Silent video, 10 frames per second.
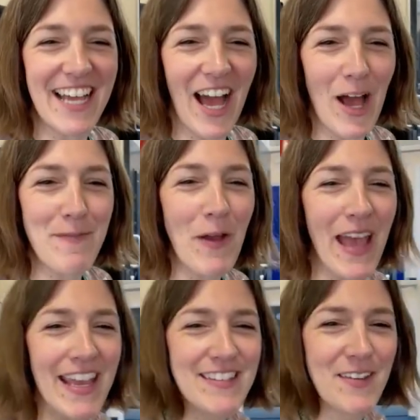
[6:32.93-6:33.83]

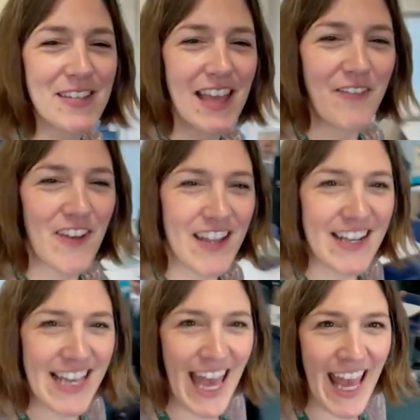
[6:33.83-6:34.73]
Okay, so
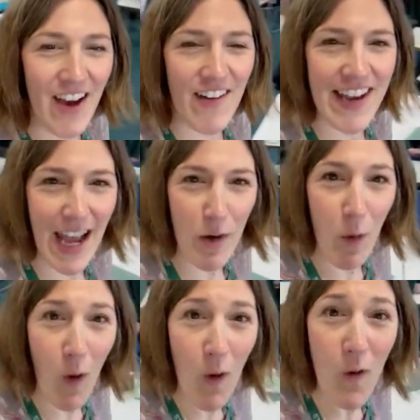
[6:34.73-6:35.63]
7K are now
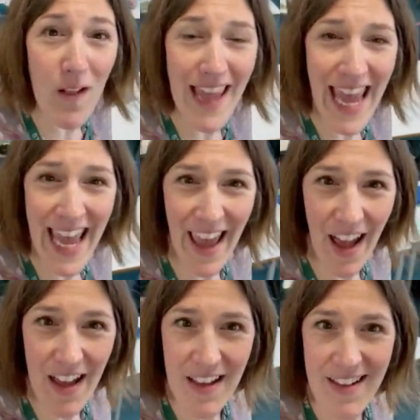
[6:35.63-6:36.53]
all
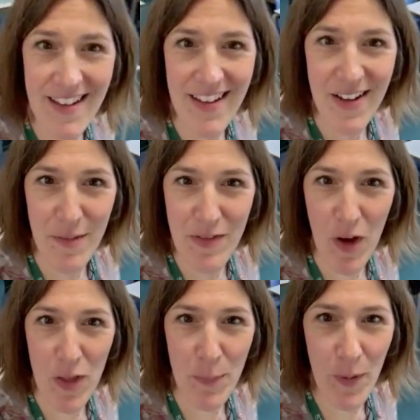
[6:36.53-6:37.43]
here. We've
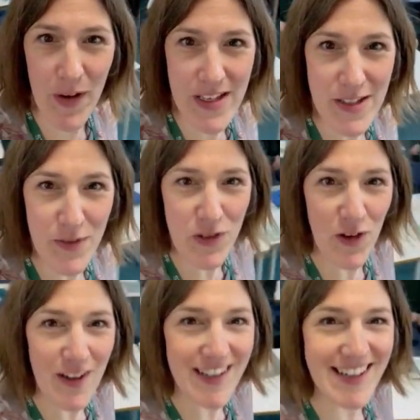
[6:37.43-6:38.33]
got the boys have
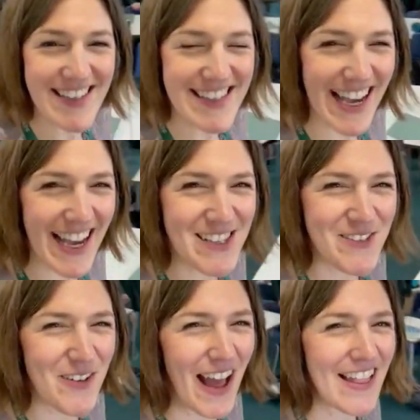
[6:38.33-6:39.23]
joined us
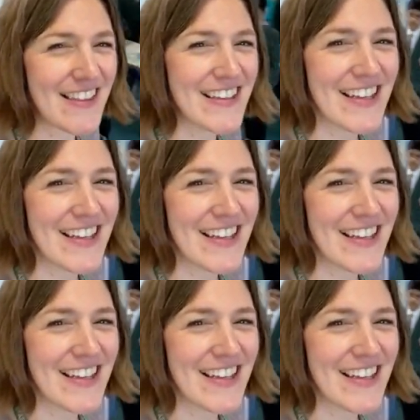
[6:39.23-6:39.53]
as well.